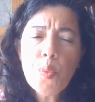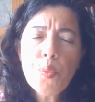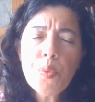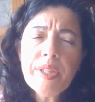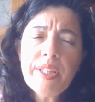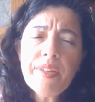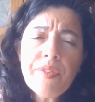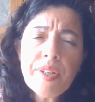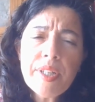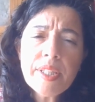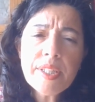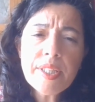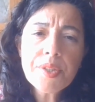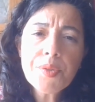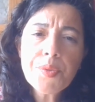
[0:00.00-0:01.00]
with
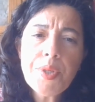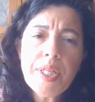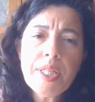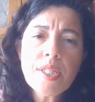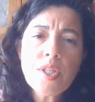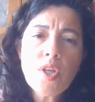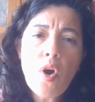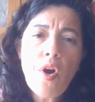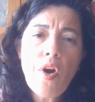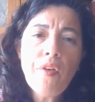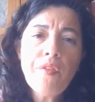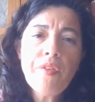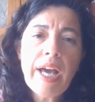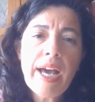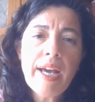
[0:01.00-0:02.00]
different degrees of
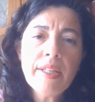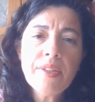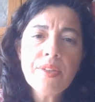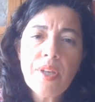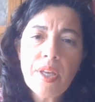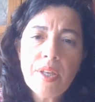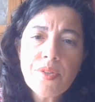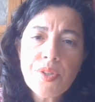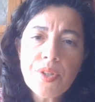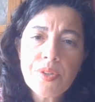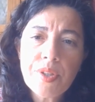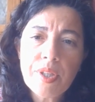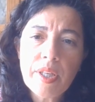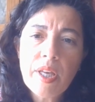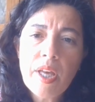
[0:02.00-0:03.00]

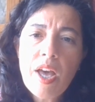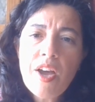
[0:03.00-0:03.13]
intensity